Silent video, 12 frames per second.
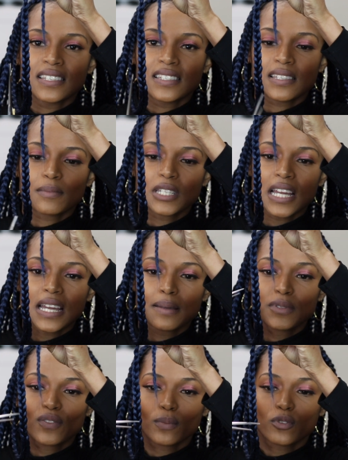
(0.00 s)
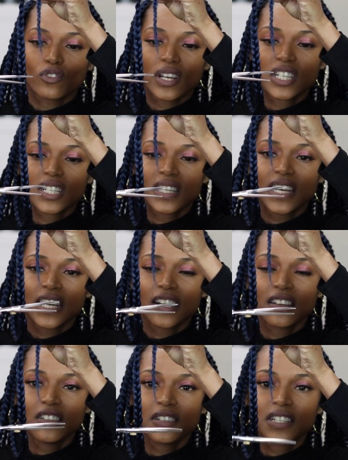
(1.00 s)
sometimes from stretching the hair.
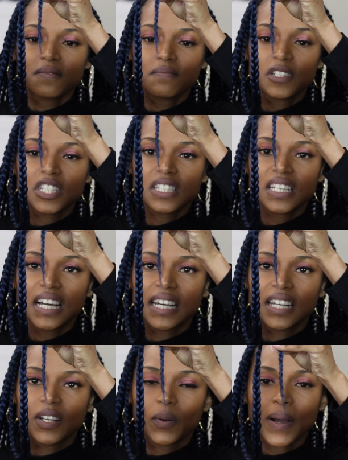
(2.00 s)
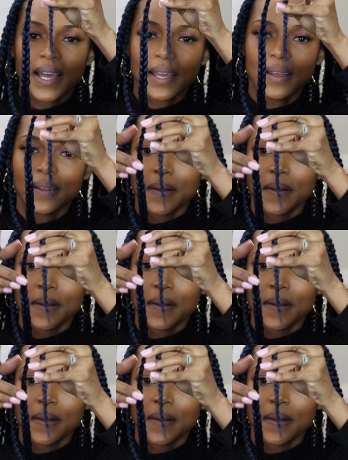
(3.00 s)
You could just cut it, okay?